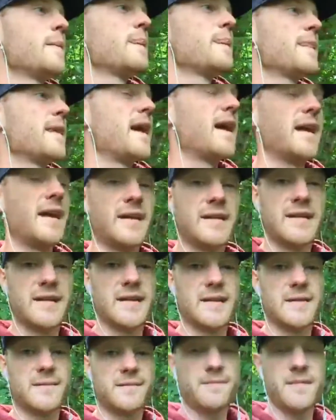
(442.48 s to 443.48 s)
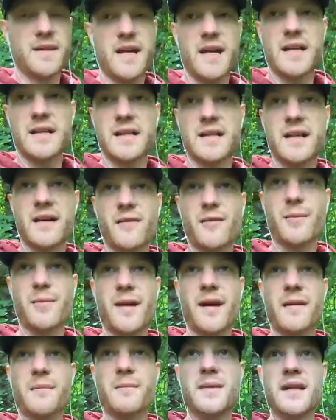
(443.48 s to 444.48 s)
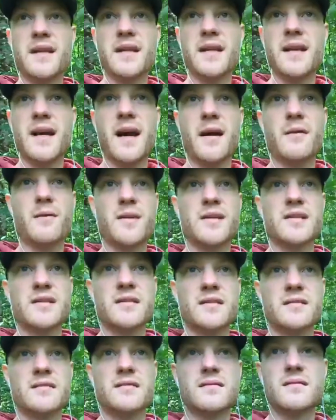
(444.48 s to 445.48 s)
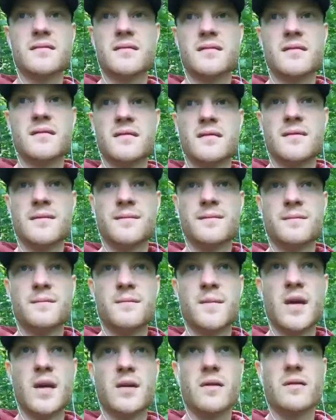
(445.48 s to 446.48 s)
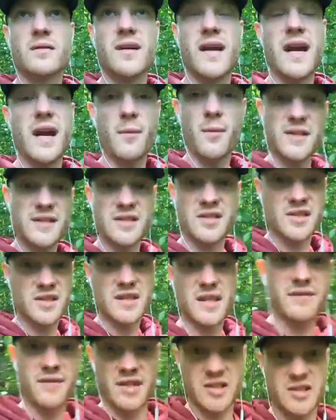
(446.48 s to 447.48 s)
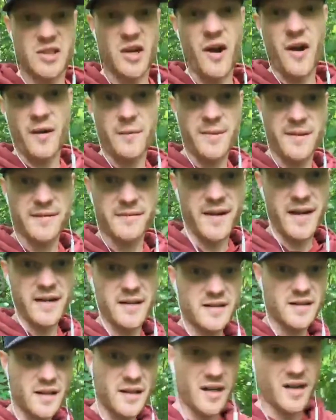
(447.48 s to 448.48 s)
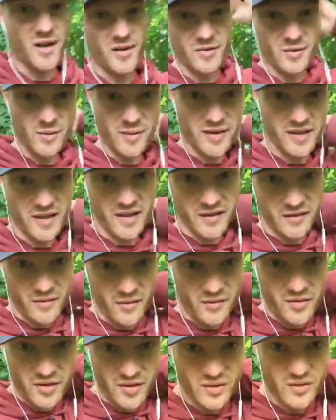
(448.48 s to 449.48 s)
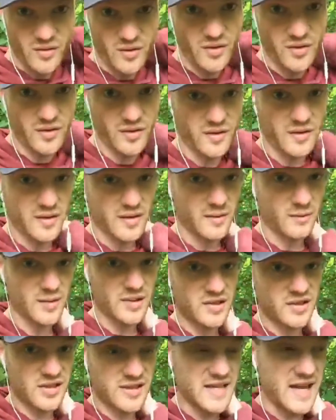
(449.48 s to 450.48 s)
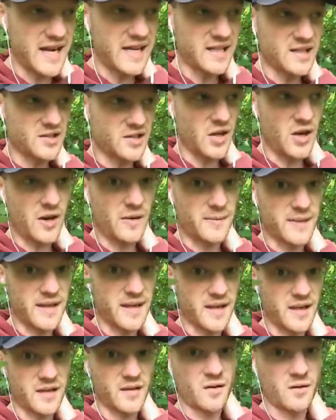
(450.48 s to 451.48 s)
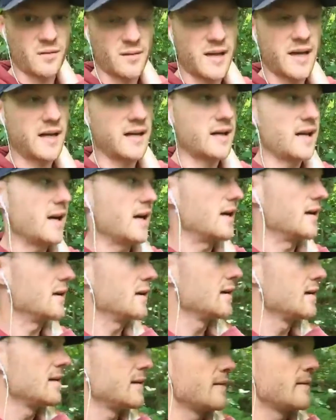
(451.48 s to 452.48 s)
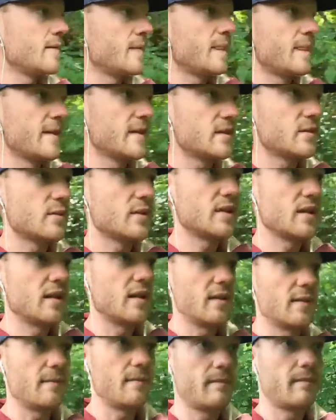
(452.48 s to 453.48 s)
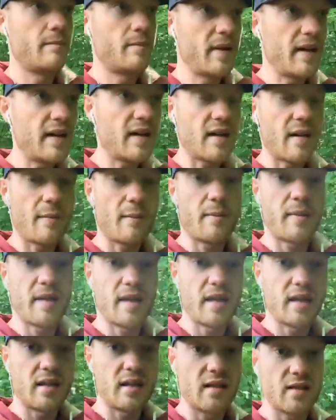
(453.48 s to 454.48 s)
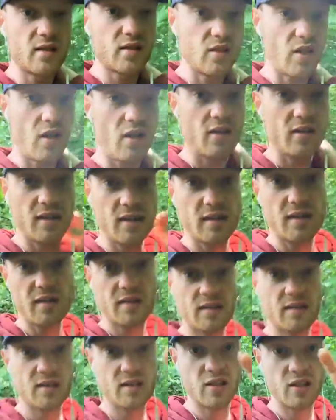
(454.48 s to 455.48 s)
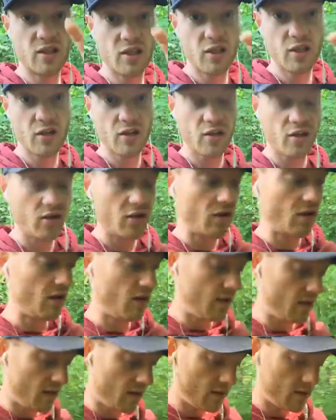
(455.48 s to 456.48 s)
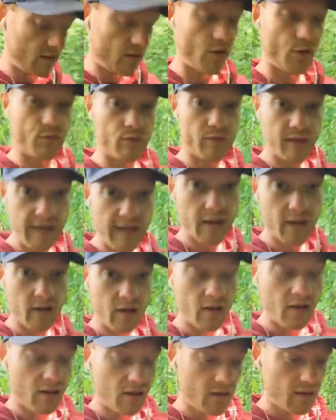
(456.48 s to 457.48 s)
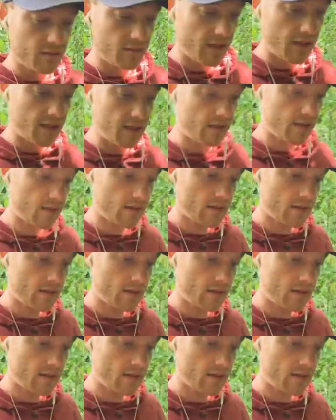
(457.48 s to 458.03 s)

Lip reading: And I did. I didn't have a plan B. I wasn't, and I wasn't just leaving a job, right? It's not like I was working at a grocery store. It wasn't just any job that I could go and get again. This was a big company, solid, secure career, right?